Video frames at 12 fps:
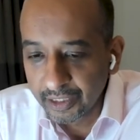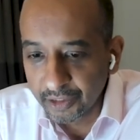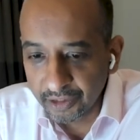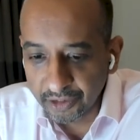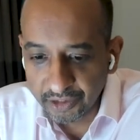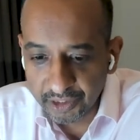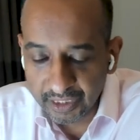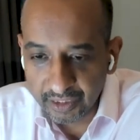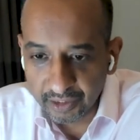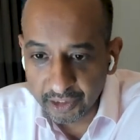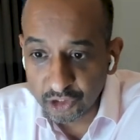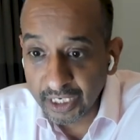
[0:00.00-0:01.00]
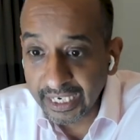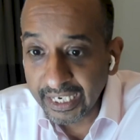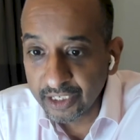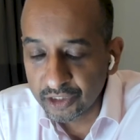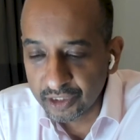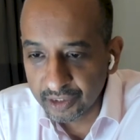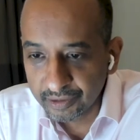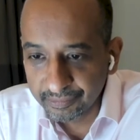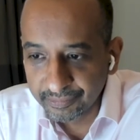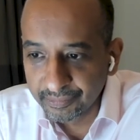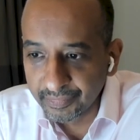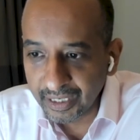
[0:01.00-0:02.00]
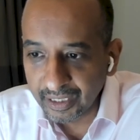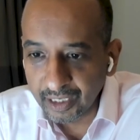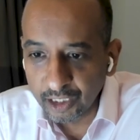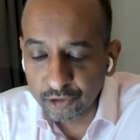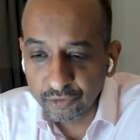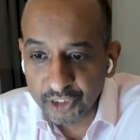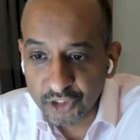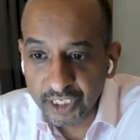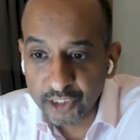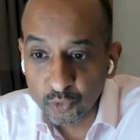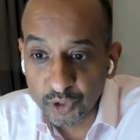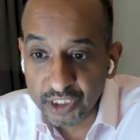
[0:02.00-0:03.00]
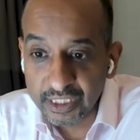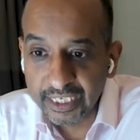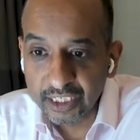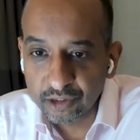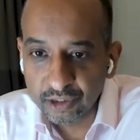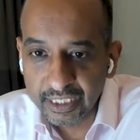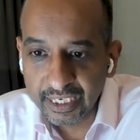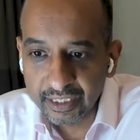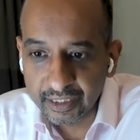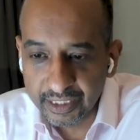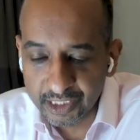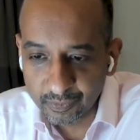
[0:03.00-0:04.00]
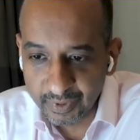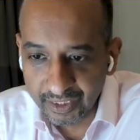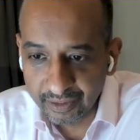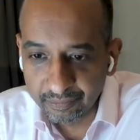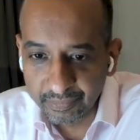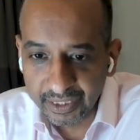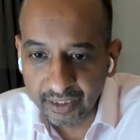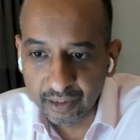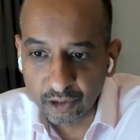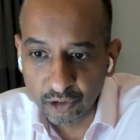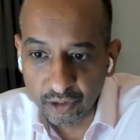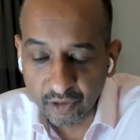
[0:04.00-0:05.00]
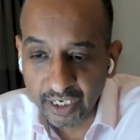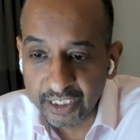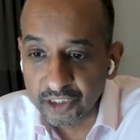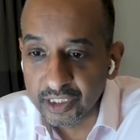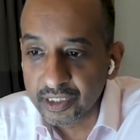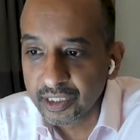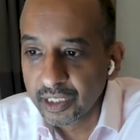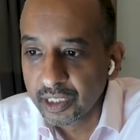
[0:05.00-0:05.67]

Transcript: the change, a lot of the change we're seeing today is being built on garages.